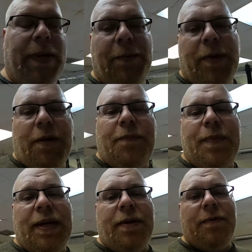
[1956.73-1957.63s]
we'll go from
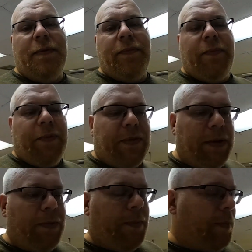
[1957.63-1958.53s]
there. We'll
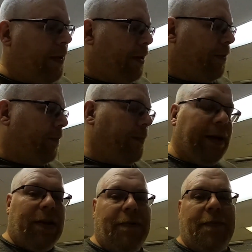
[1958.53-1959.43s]
see. You know, we'll
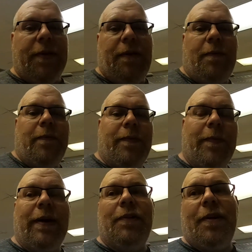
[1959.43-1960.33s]
have a lot of fun.
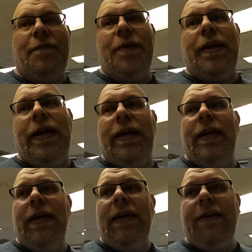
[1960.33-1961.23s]
We'll have a lot of fun.
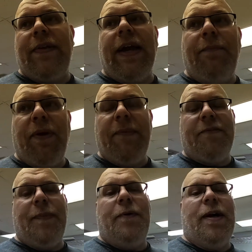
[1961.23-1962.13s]
It's like I
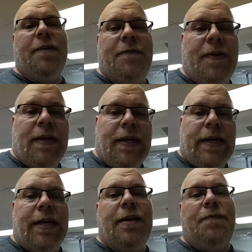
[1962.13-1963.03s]
promised my wife,
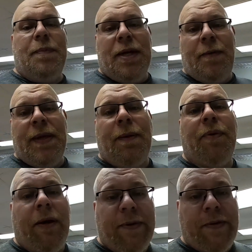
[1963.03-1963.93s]
honey, if you marry me, I
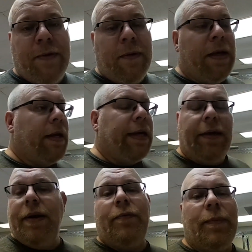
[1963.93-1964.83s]
promise you,
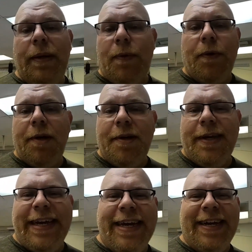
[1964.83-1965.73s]
it'll never be boring.
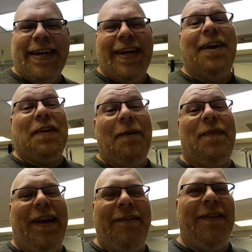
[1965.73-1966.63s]
And I've kept
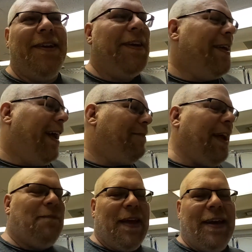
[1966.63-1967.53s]
that
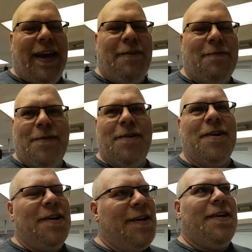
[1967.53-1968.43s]
now
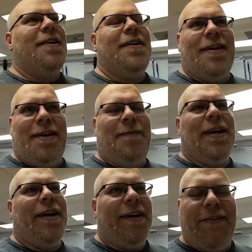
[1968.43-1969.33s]
for, oh my
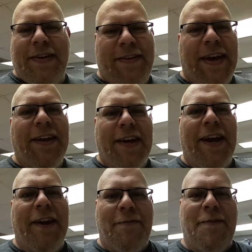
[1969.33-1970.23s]
gosh, since
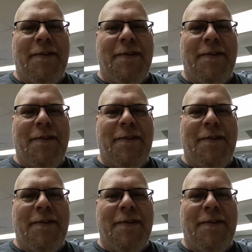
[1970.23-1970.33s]
1994.